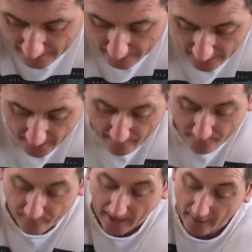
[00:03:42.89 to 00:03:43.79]
we go.
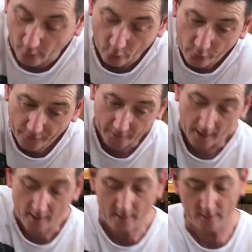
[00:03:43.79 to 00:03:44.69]
And
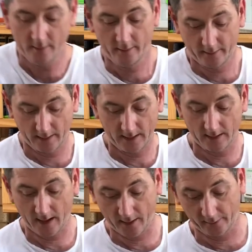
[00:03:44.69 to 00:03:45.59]
also,
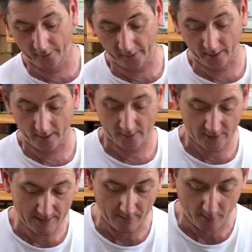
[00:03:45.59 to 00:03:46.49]
there is a
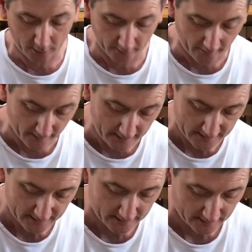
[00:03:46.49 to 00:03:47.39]
cheaper model than
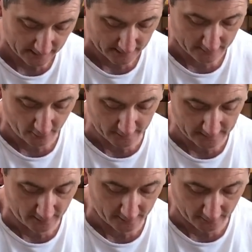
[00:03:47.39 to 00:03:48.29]
this, a
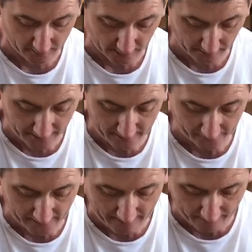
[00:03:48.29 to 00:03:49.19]
$99 model, but it
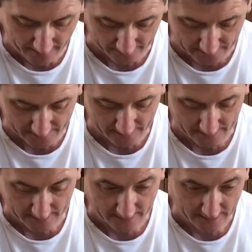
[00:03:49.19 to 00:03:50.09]
doesn't have this,
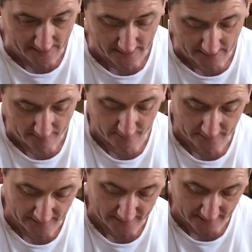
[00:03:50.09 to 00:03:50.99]
which
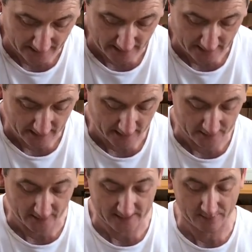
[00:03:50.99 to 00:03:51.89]
is the
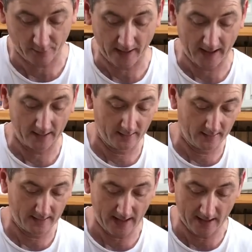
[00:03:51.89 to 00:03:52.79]
adjustable head.
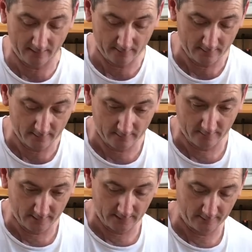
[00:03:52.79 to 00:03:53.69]
Again,
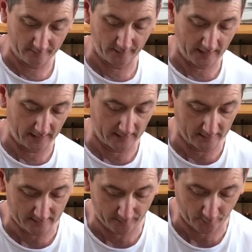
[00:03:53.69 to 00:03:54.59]
for getting into
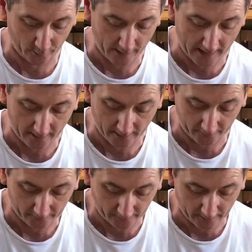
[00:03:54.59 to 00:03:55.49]
difficult
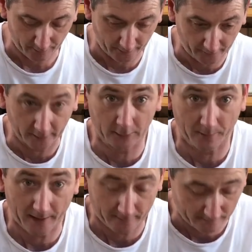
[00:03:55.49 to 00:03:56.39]
areas. So you press the little
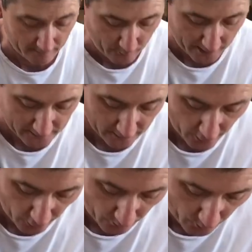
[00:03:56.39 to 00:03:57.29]
button
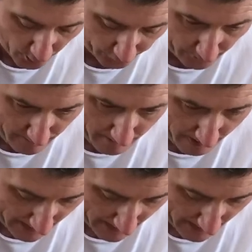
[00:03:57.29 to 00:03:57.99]
on the bottom,